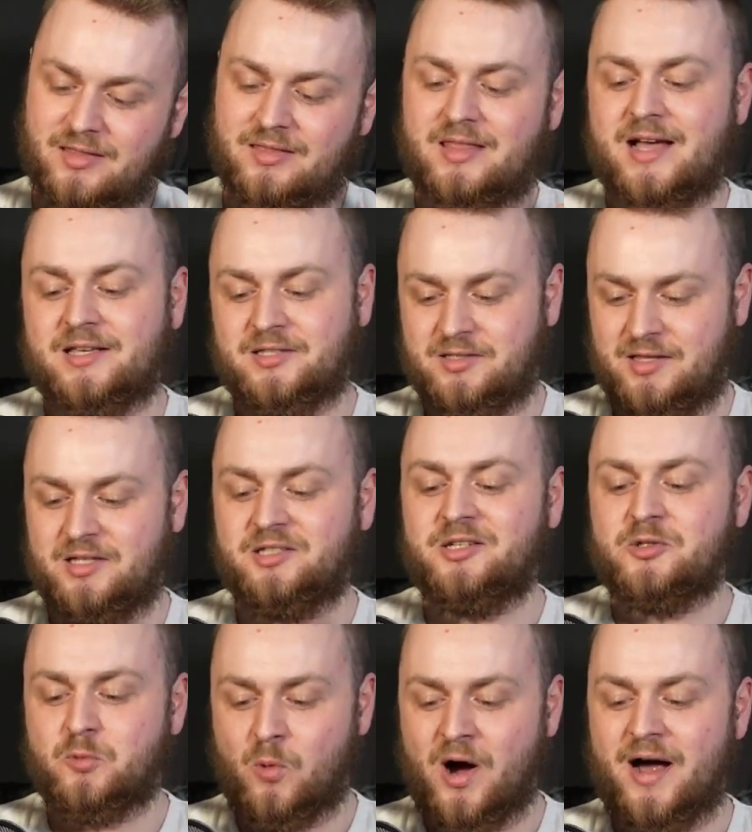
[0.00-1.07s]
this
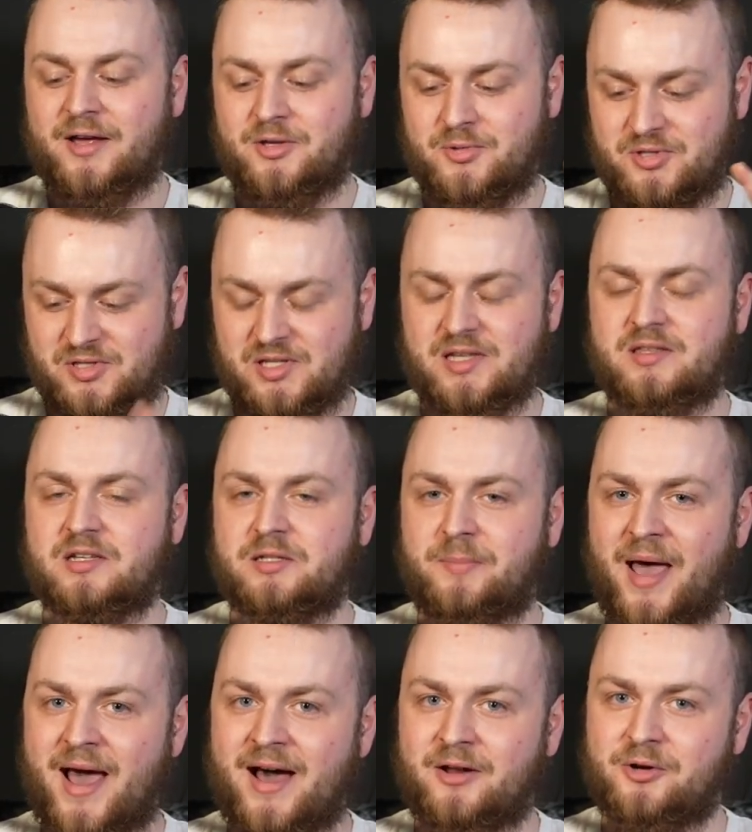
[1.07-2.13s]
is why you see this
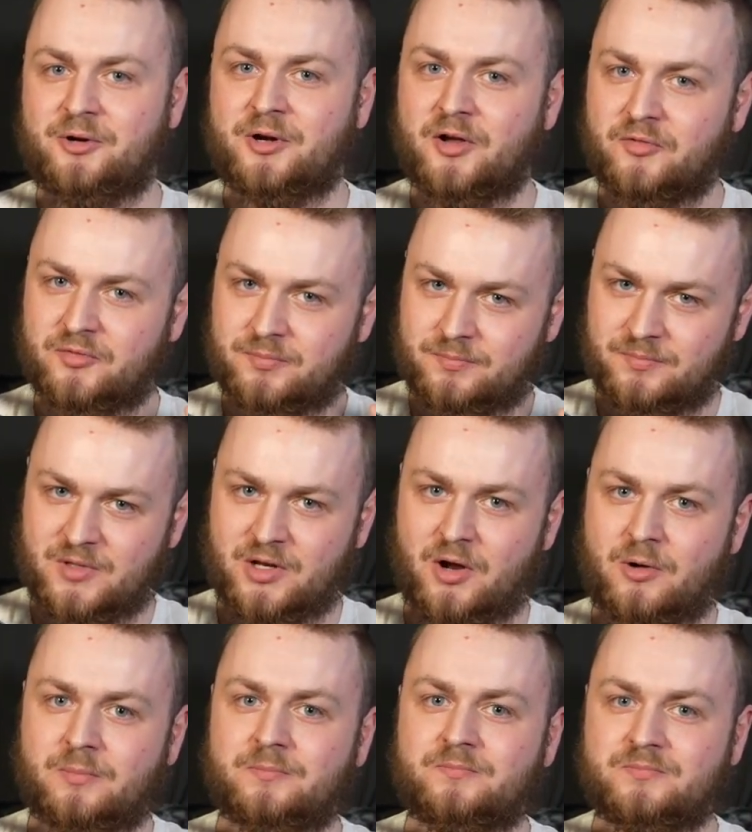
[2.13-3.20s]
pattern of,
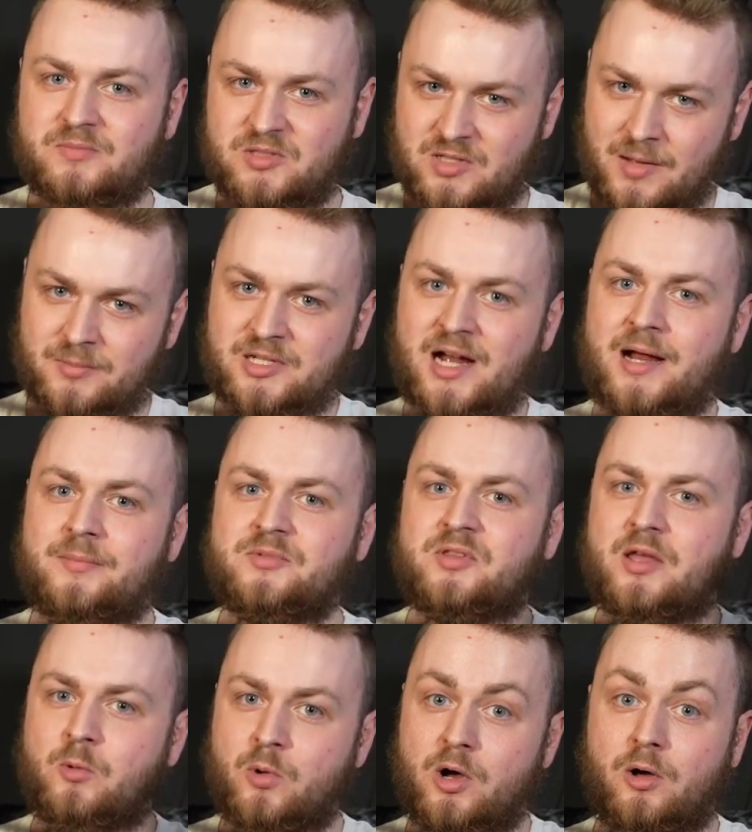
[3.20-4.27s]
sometimes
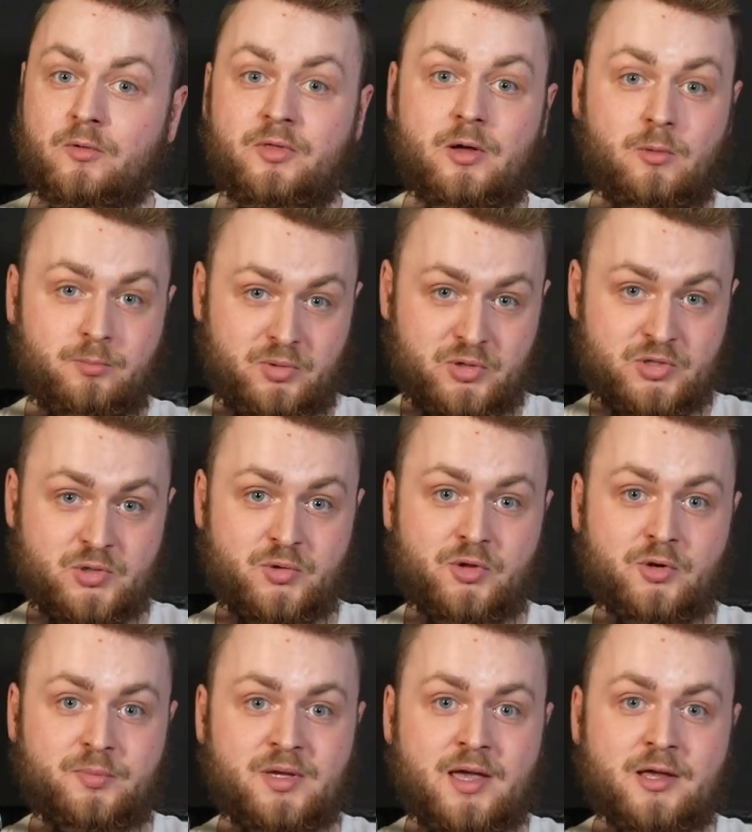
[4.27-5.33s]
they'll pursue
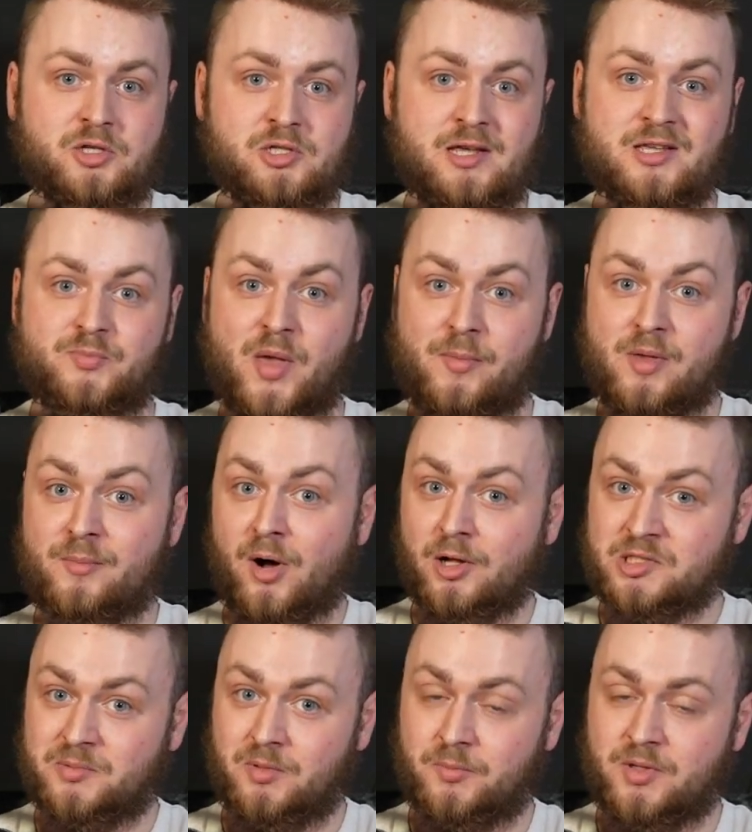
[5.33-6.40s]
their PhDs, maybe
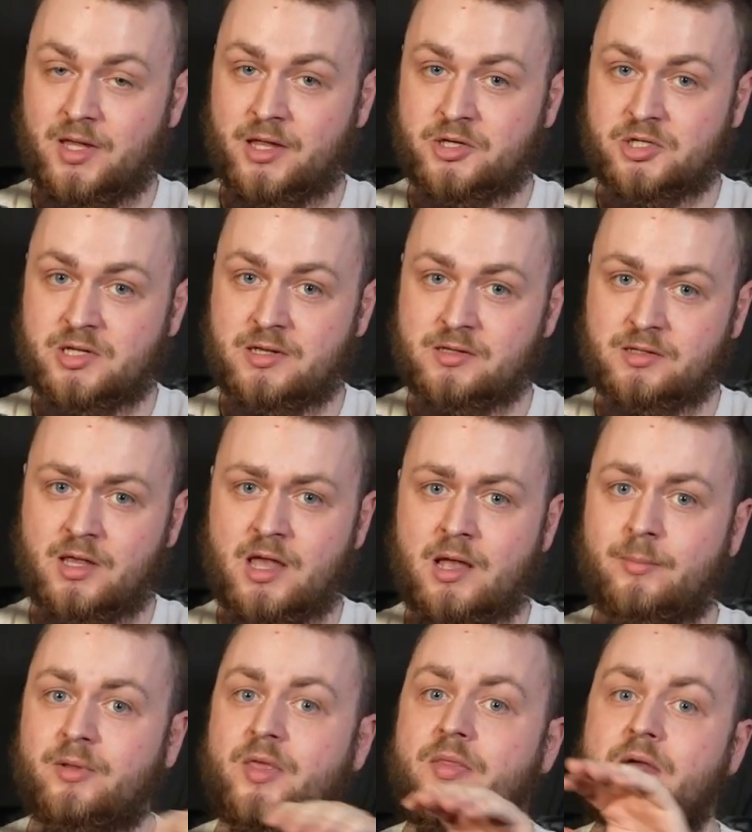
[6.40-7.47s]
multiple PhDs,
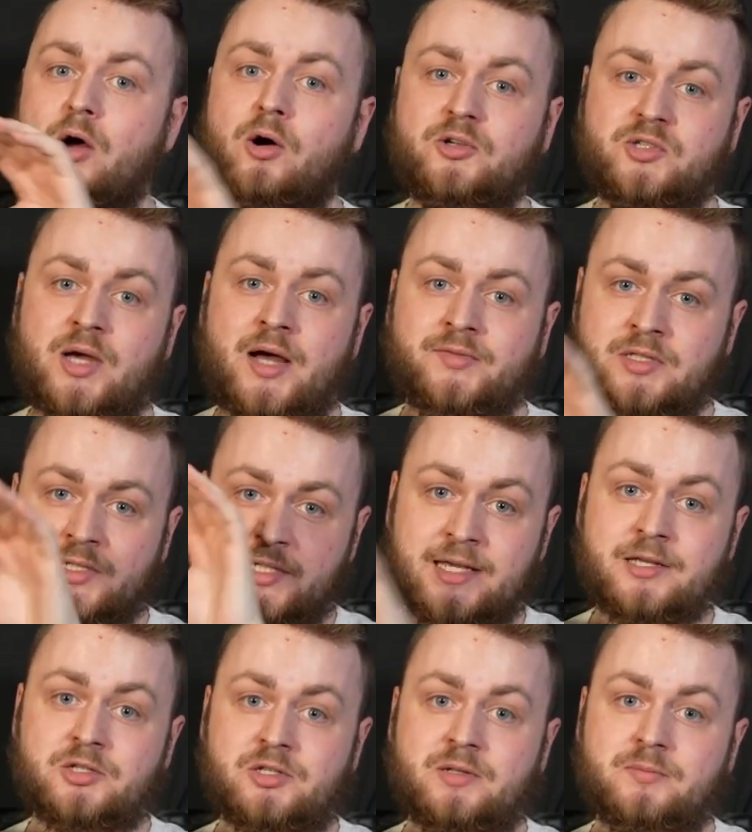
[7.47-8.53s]
but then they also have to
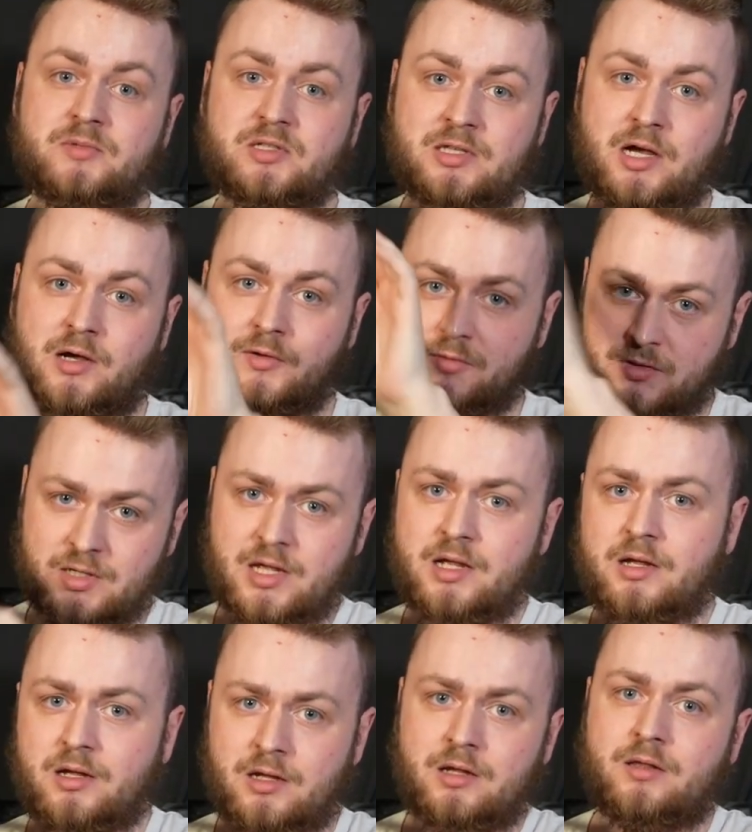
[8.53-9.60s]
teach themselves
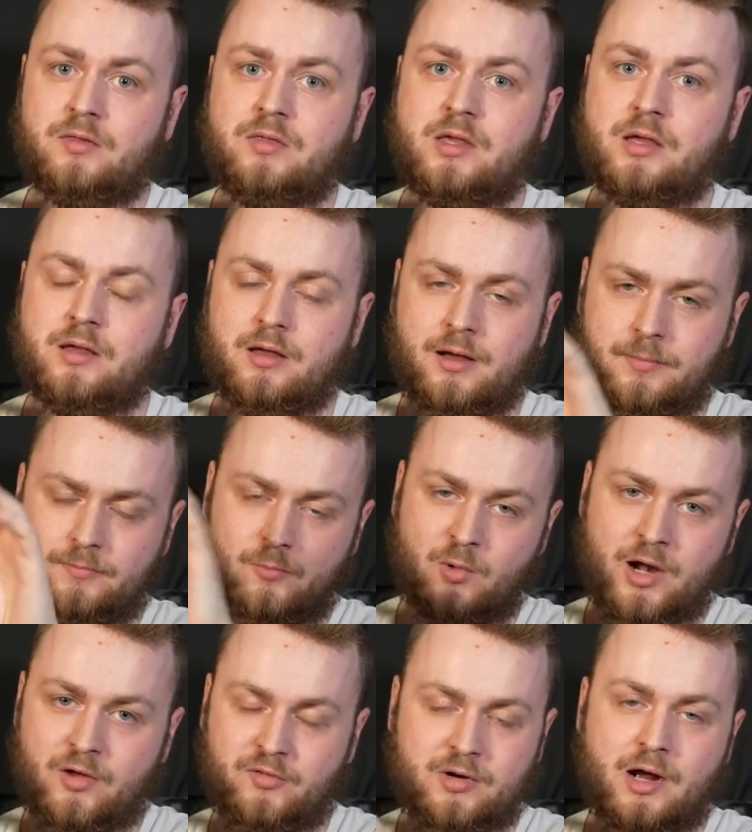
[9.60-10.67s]
the
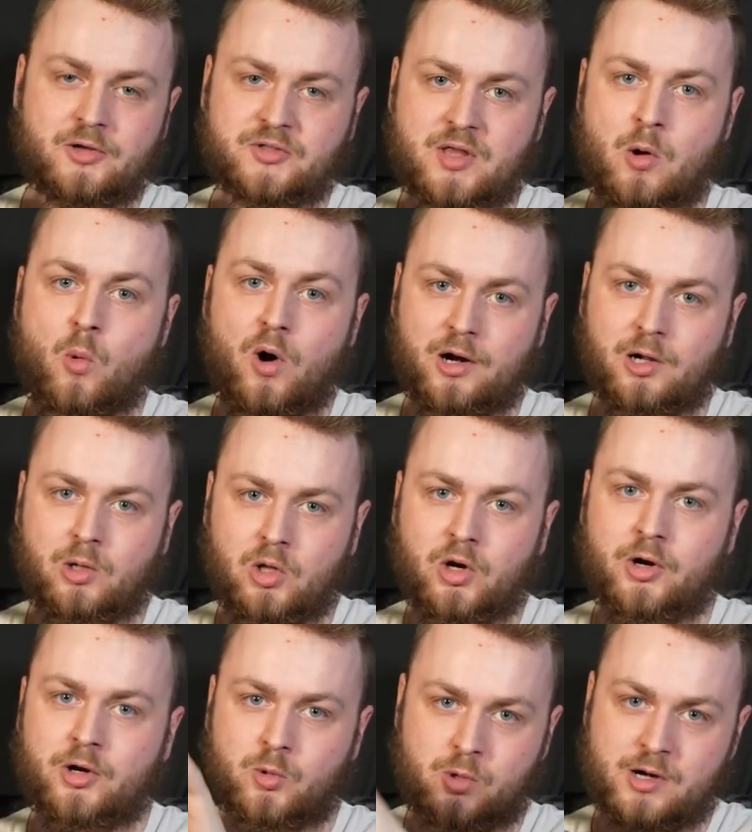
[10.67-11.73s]
whatever else they want to
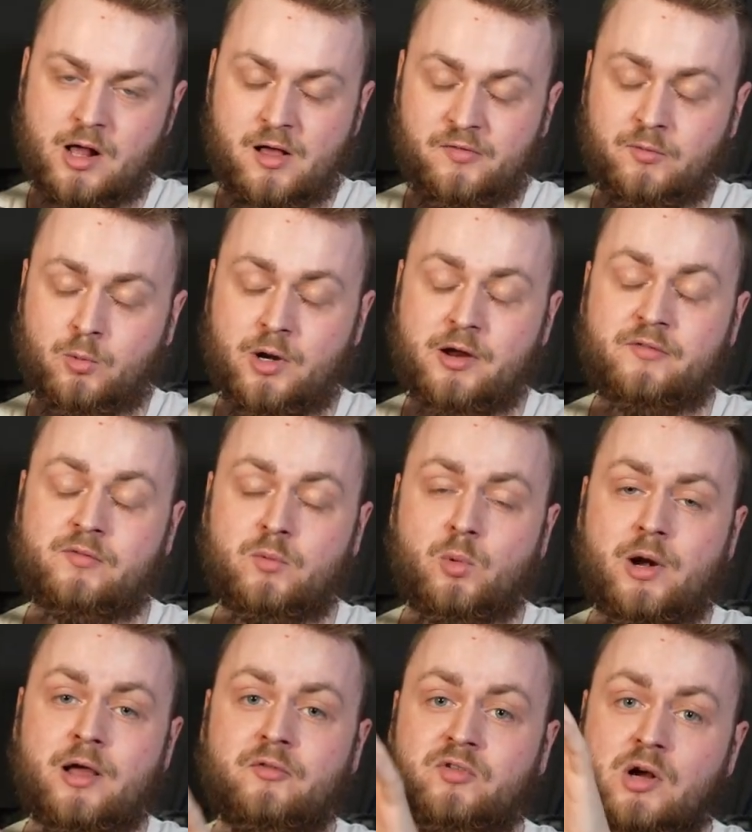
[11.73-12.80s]
learn or
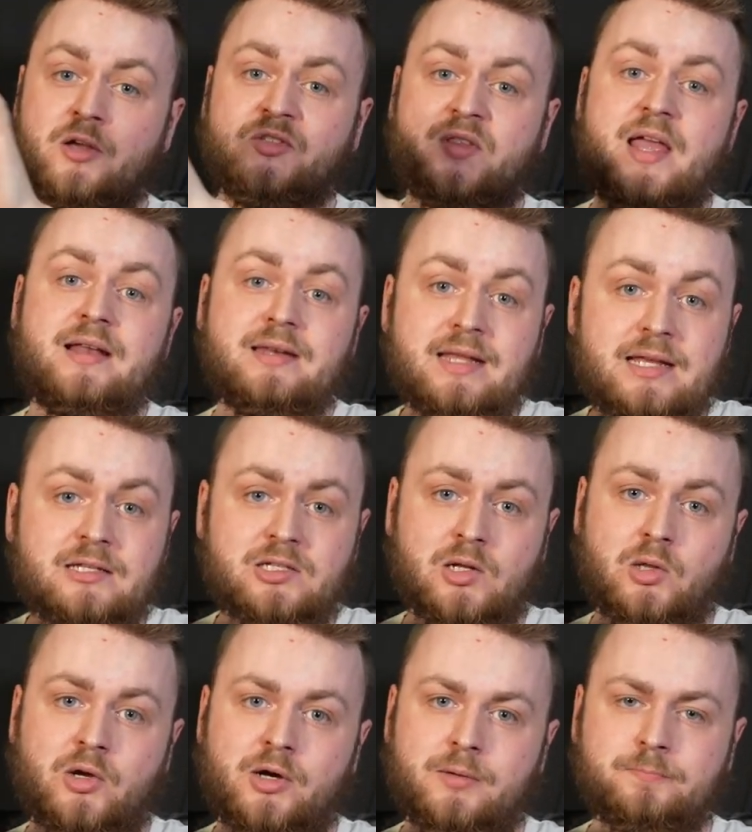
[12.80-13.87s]
whatever else they need to
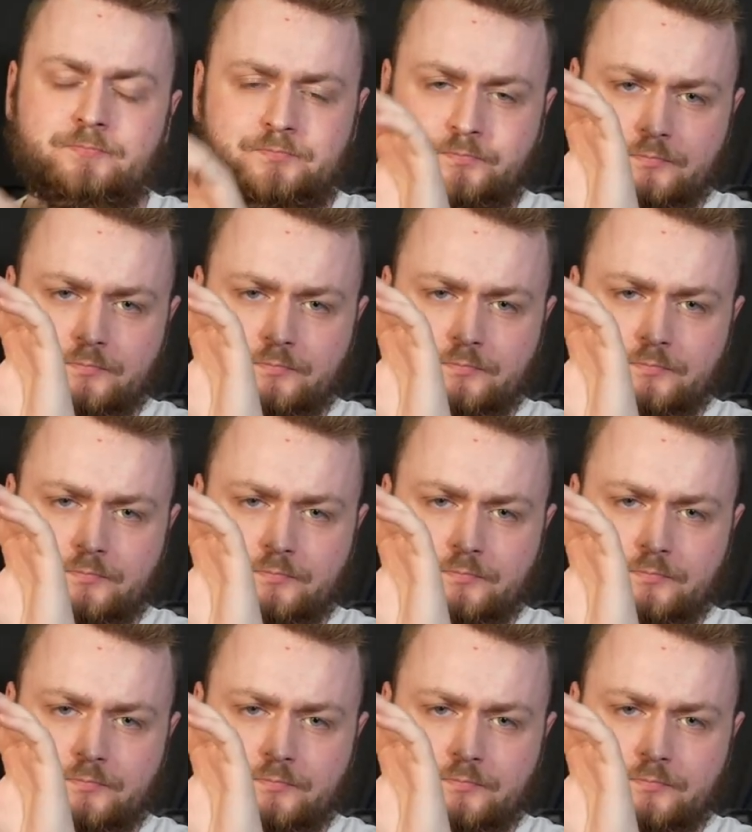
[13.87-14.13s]
learn,